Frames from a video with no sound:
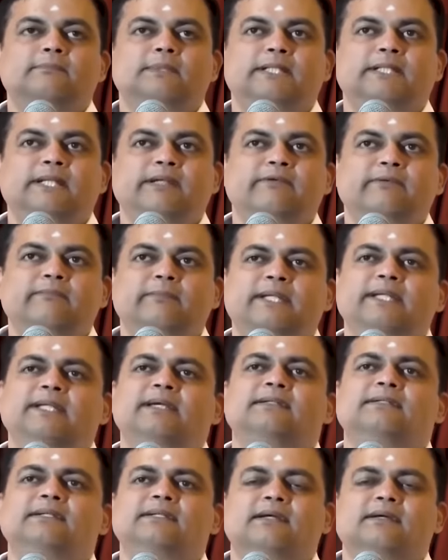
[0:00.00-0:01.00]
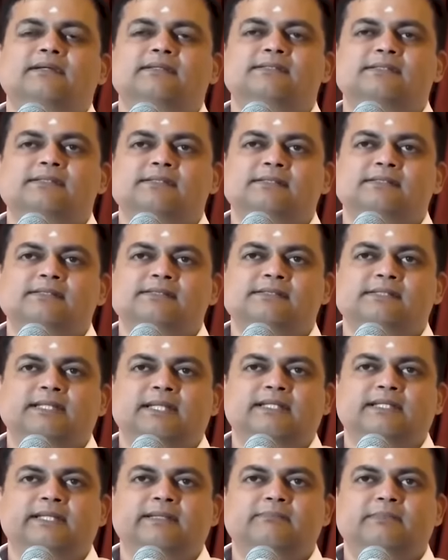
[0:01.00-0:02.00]
But there were many other youngsters
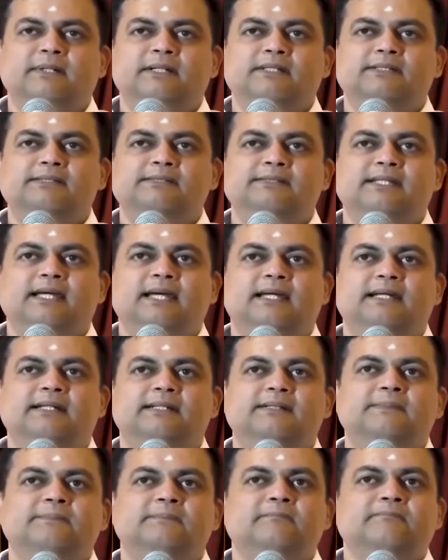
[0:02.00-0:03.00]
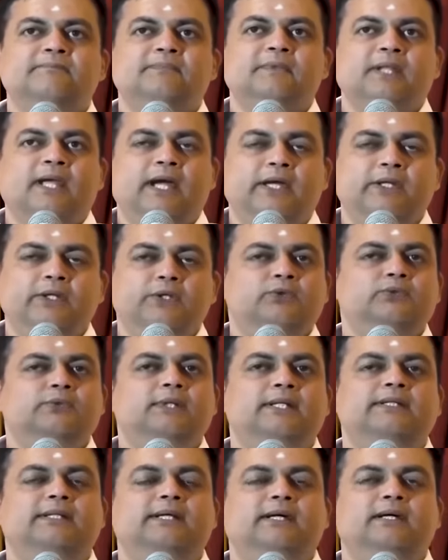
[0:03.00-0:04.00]
in the bus and I knew
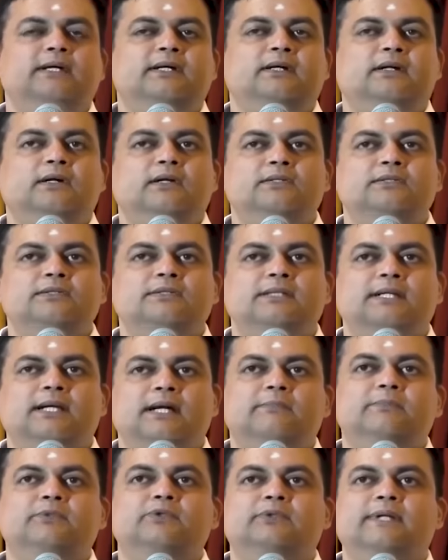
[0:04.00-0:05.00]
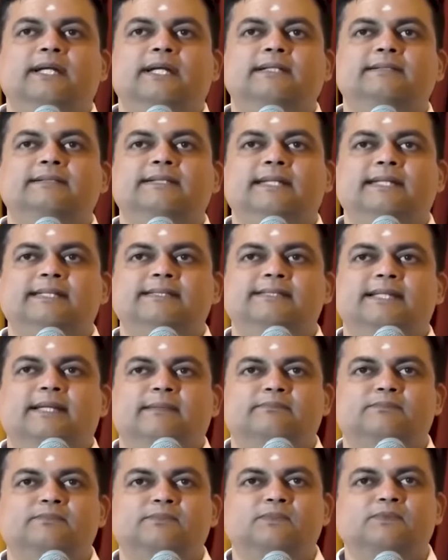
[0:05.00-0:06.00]
that they had all come to write the
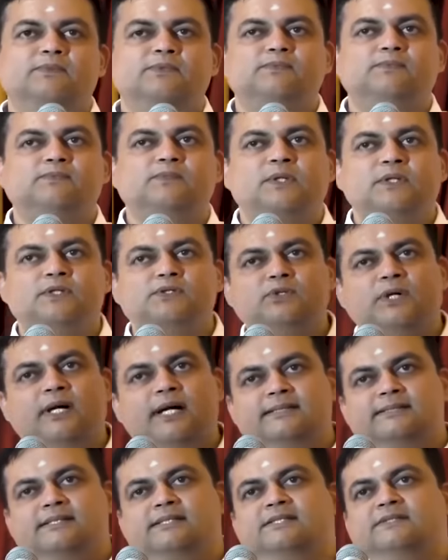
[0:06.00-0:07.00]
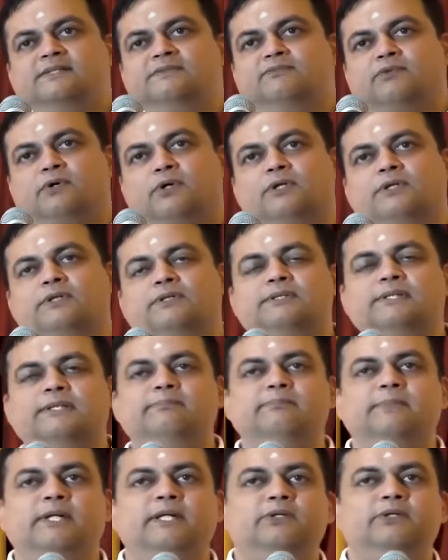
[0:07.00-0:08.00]
exam. So I just followed
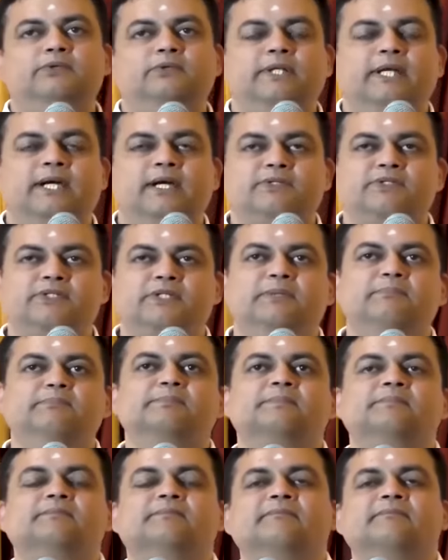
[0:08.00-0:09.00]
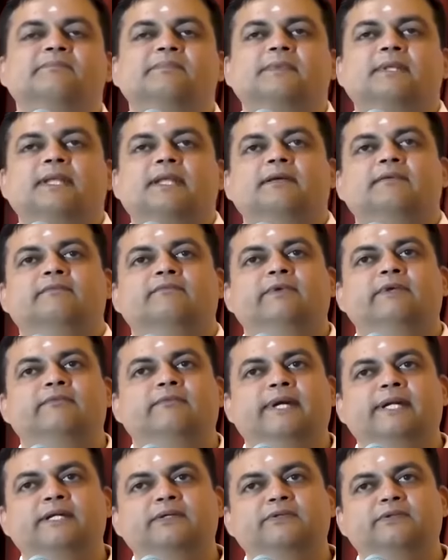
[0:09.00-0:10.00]
them into the ashram. We
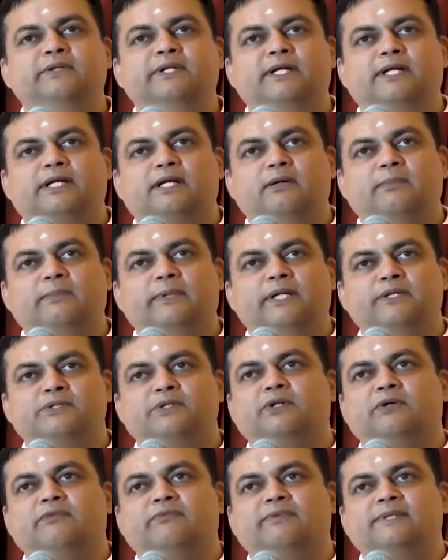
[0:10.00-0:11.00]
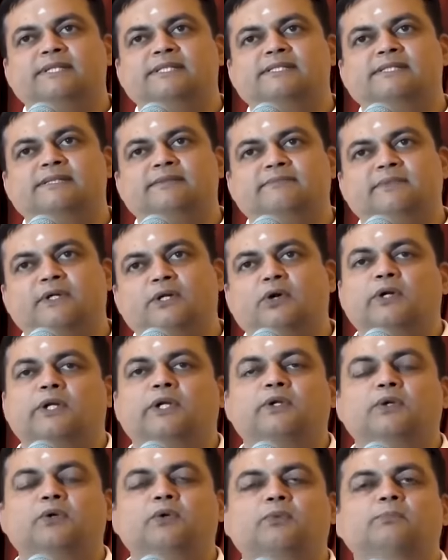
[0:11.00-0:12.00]
went to the accommodation office,
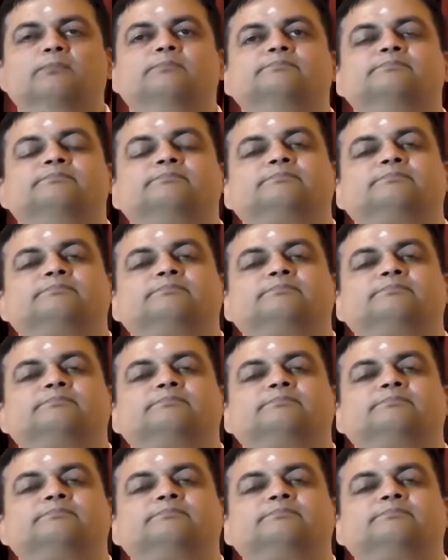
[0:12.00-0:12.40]
got a room.